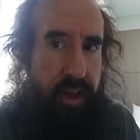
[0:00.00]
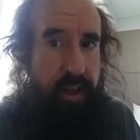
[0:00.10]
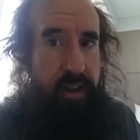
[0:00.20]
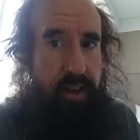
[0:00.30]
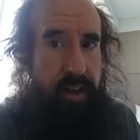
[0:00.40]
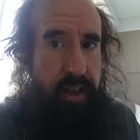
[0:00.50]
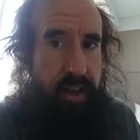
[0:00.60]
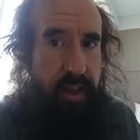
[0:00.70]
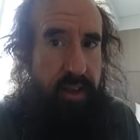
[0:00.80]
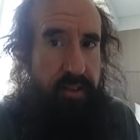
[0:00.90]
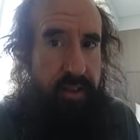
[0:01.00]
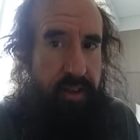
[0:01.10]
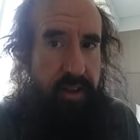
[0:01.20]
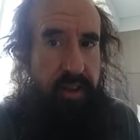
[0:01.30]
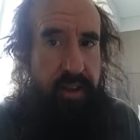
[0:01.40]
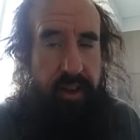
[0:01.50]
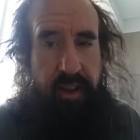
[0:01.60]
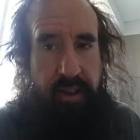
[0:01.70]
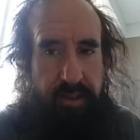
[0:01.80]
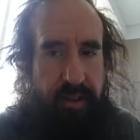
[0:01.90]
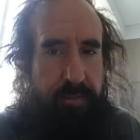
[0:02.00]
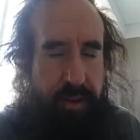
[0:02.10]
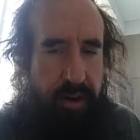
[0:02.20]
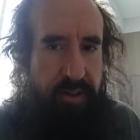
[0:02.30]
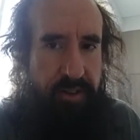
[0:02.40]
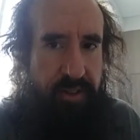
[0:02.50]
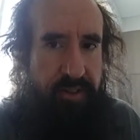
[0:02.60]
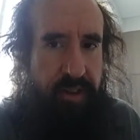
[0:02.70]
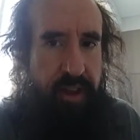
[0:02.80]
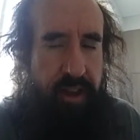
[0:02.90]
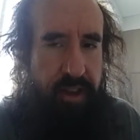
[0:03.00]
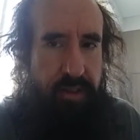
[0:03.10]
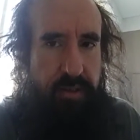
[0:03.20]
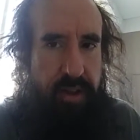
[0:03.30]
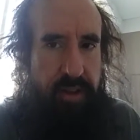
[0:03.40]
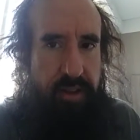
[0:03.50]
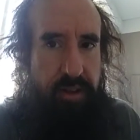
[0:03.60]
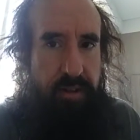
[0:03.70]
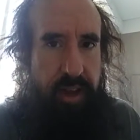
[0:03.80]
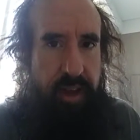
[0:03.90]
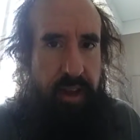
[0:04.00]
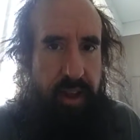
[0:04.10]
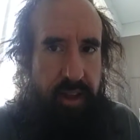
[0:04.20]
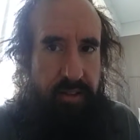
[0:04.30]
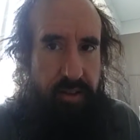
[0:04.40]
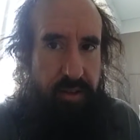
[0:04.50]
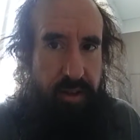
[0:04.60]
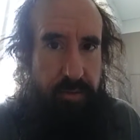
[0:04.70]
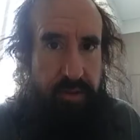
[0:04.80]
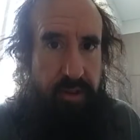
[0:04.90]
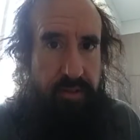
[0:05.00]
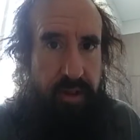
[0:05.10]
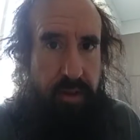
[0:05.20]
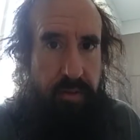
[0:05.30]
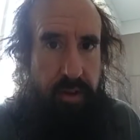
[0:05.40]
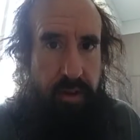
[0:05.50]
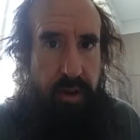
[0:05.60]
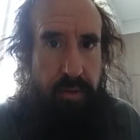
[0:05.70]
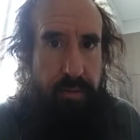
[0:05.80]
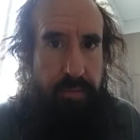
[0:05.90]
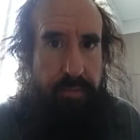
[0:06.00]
And again, as an empiricist, you need to do that. And so Hume says, no, you don't.